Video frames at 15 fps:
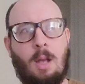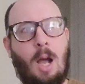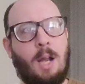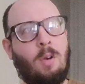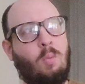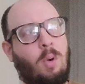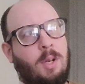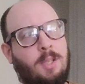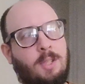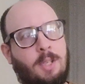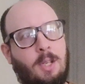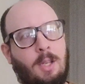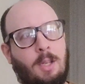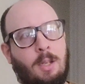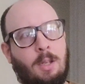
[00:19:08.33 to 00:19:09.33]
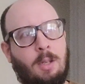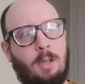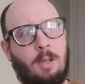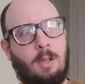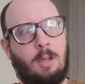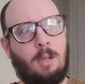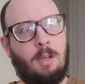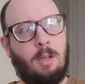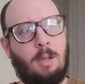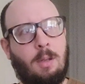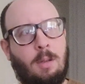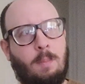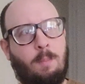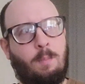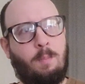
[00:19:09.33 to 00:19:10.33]
I don't want to see
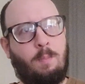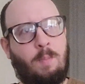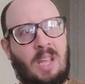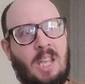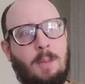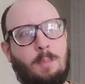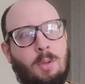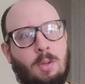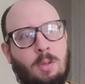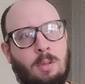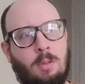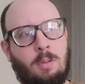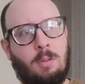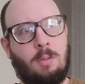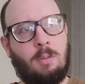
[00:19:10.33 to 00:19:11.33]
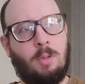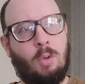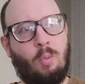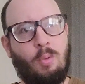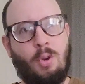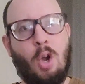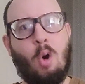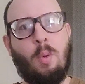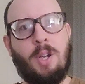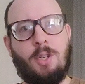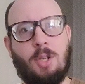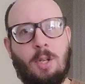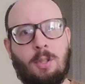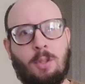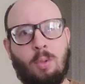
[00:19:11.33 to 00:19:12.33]
people who know
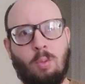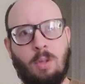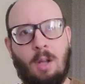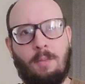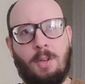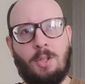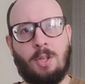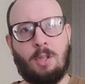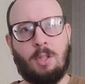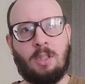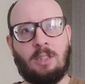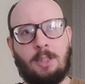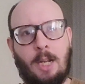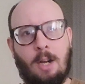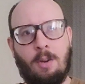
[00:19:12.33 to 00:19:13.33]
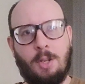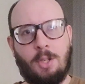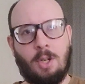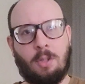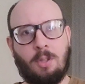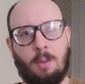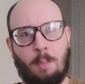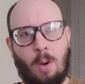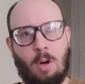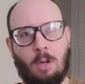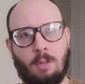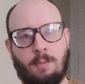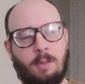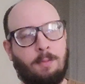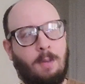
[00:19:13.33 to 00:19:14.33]
each other, who love each other, tear each other
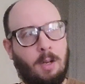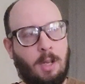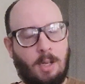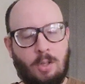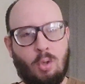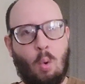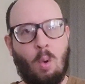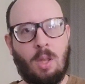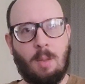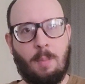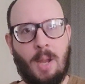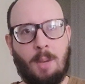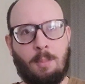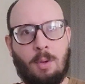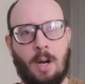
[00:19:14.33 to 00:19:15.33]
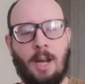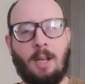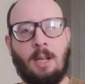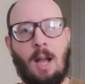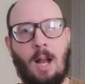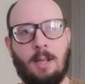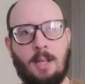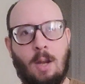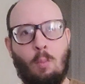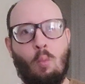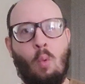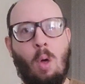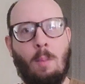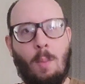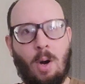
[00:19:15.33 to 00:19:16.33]
apart for fucking toilet paper at a goddamn
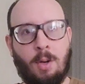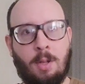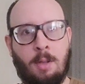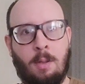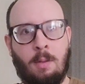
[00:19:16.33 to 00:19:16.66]
Walmart.